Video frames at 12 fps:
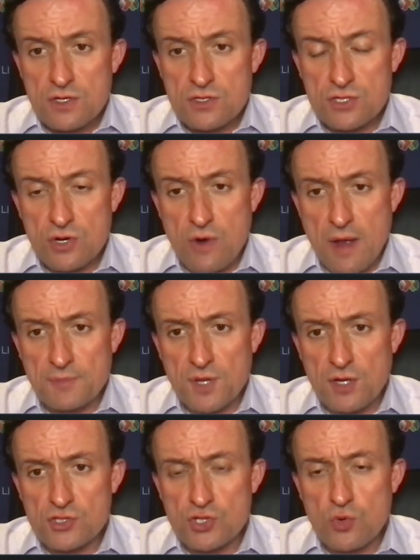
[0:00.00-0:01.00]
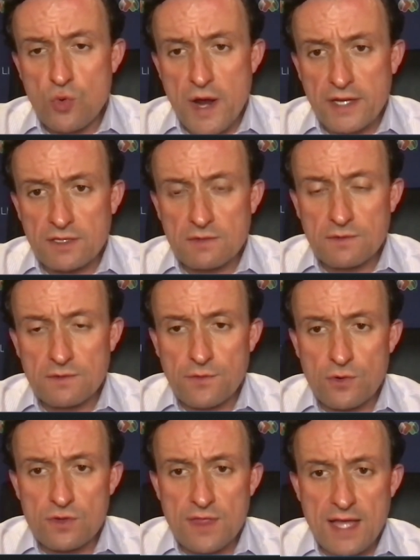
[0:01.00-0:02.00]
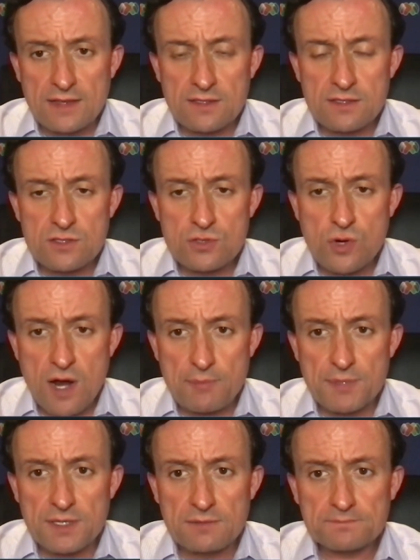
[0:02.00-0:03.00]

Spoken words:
So I'm going to wait for that to happen.